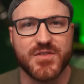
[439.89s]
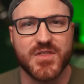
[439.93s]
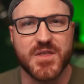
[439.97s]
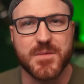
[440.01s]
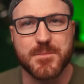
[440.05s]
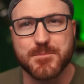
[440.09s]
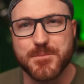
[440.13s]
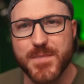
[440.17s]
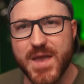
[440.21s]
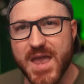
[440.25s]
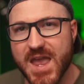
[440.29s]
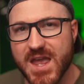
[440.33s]
the
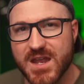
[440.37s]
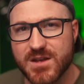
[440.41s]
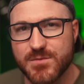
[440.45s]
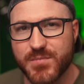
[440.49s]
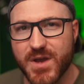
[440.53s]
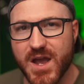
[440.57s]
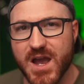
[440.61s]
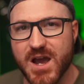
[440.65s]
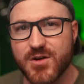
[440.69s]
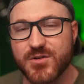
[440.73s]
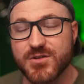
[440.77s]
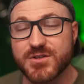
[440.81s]

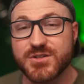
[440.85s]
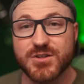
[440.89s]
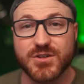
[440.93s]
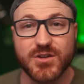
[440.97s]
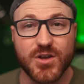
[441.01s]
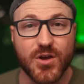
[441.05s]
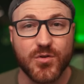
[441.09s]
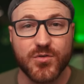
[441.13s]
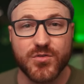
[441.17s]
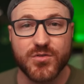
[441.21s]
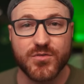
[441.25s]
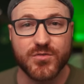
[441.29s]
manpower to
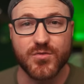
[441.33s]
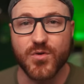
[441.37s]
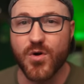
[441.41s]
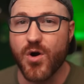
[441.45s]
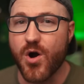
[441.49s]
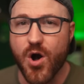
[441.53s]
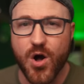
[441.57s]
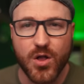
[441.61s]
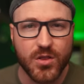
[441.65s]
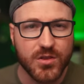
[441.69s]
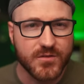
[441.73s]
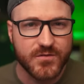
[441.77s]
go through
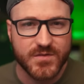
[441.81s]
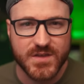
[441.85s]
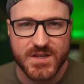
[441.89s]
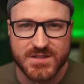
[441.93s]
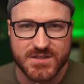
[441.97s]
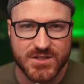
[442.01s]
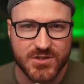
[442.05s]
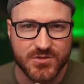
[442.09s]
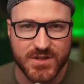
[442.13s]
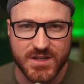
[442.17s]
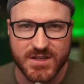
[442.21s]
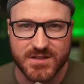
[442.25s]
all of
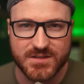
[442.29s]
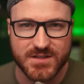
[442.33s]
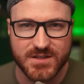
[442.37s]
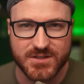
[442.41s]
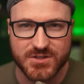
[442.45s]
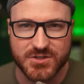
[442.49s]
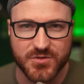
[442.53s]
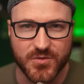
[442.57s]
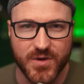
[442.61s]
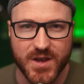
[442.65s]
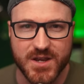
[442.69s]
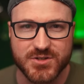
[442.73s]
these unique
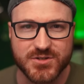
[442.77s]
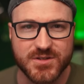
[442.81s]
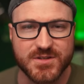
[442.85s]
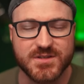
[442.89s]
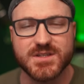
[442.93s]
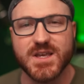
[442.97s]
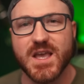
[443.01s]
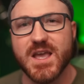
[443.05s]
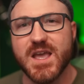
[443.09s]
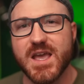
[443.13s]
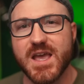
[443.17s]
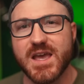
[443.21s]

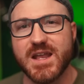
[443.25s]
situations